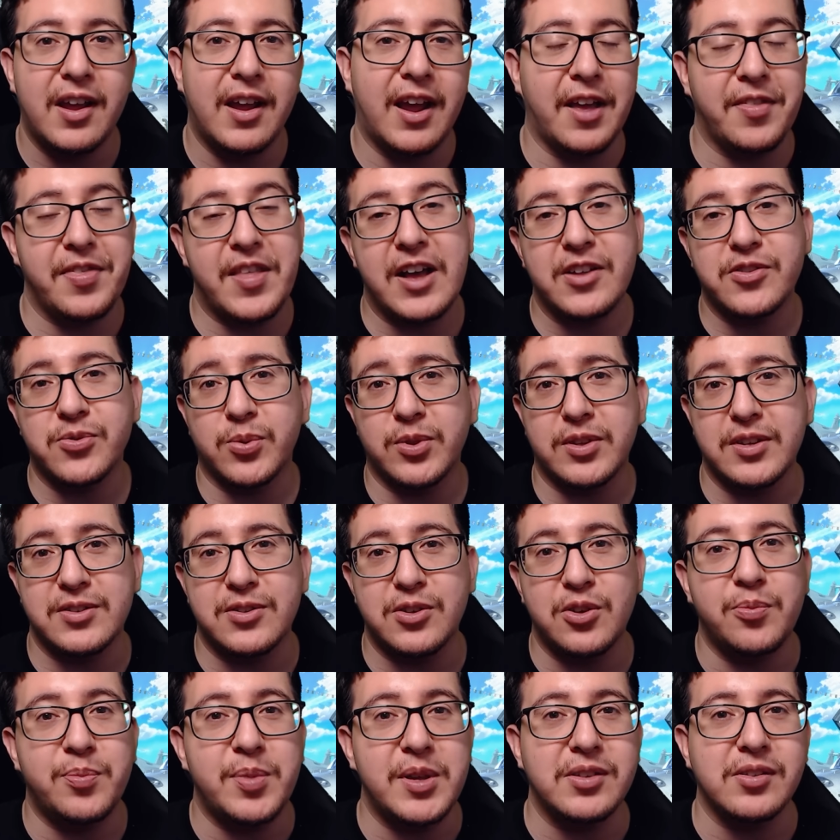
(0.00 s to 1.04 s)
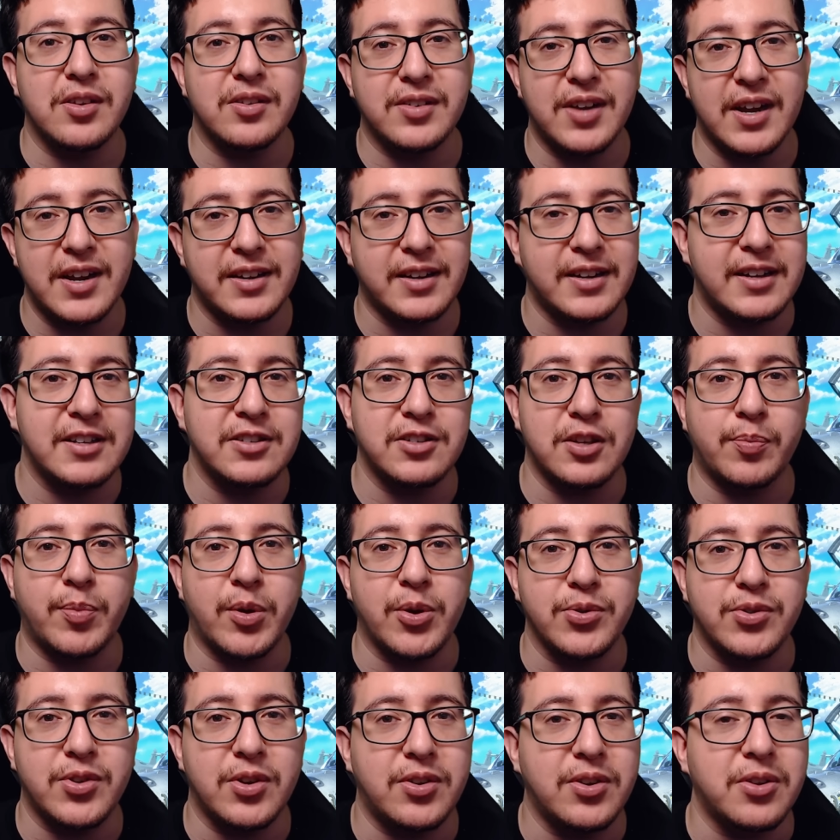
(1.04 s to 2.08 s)
And that's what this new piece of tech is
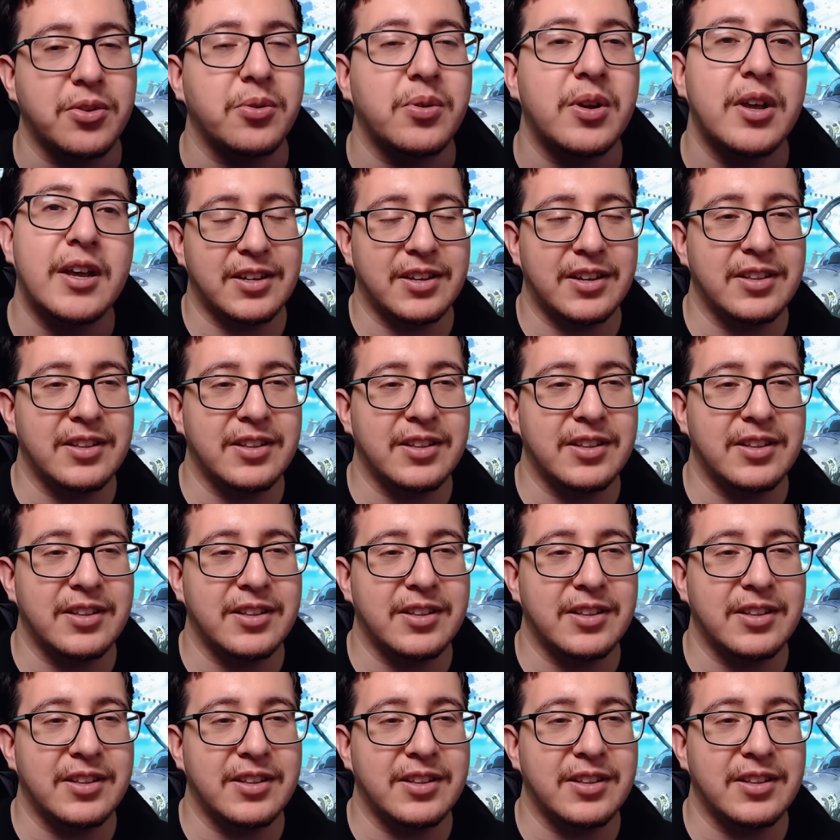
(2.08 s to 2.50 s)
supposed to do.